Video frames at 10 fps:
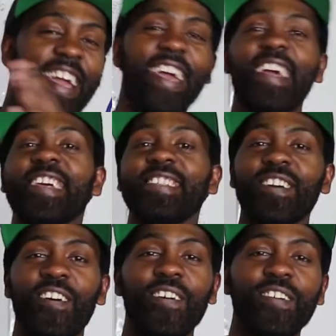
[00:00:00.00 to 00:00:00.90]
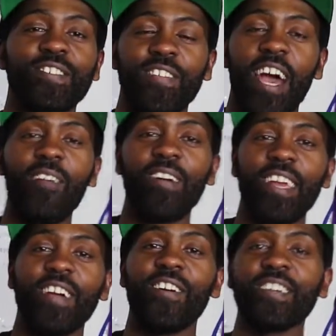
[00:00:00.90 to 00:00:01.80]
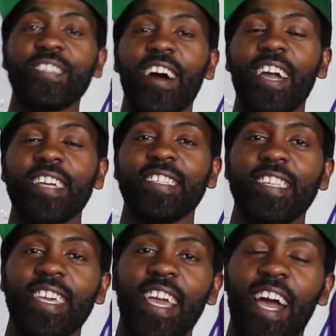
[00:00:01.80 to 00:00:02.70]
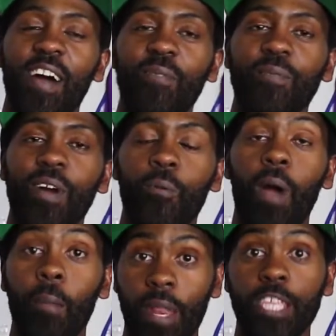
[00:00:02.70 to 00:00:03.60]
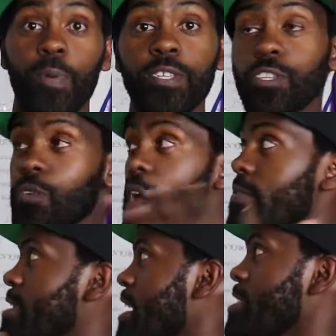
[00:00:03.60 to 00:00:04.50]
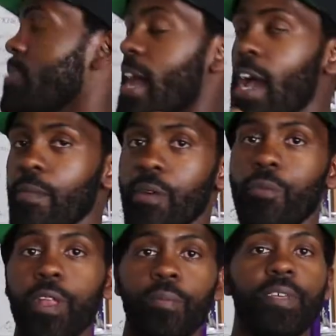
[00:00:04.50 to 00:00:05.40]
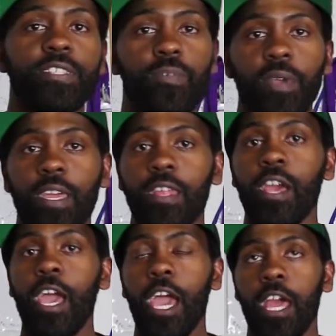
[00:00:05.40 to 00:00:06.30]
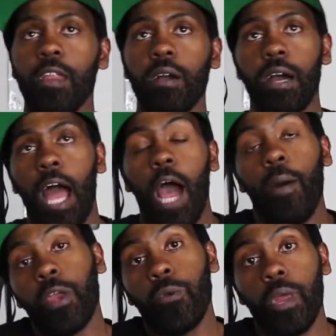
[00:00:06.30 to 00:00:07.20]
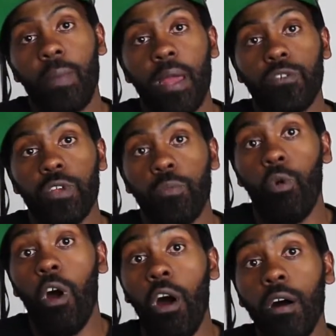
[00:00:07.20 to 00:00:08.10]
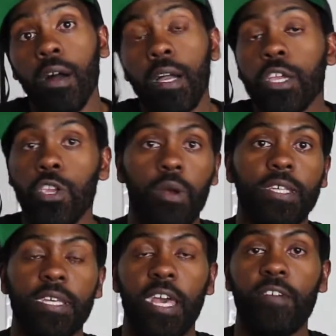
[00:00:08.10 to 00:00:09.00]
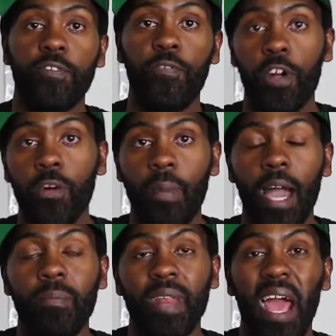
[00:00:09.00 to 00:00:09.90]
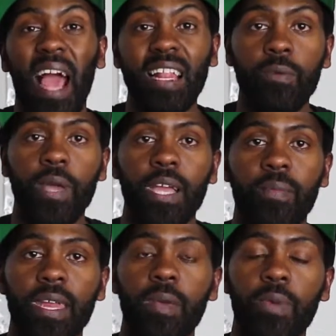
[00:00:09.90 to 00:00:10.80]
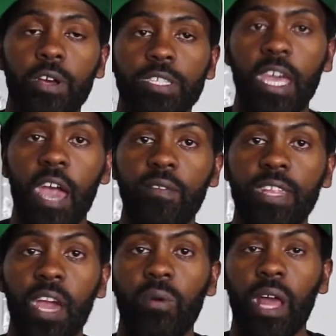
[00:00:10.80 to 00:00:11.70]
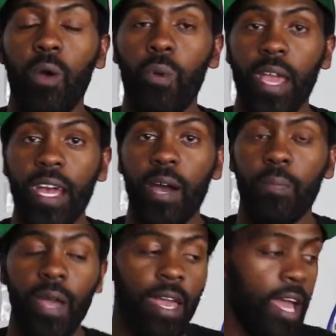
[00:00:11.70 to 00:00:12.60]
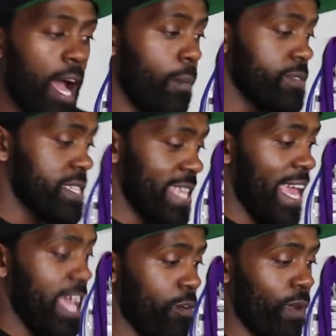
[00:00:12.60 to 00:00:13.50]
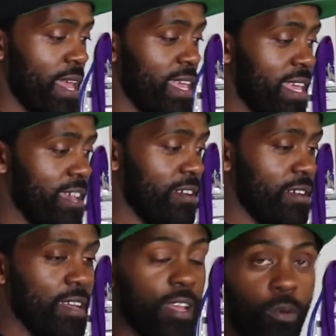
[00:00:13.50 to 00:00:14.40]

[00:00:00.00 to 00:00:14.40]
Okay, so now we're gonna go and talk and see. I'm gonna explain to you everything that's behind me and what it means to me and how I create my dream wall. You don't necessarily have to follow mine, but I highly recommend it because every day when I wake up, I'm laying right here.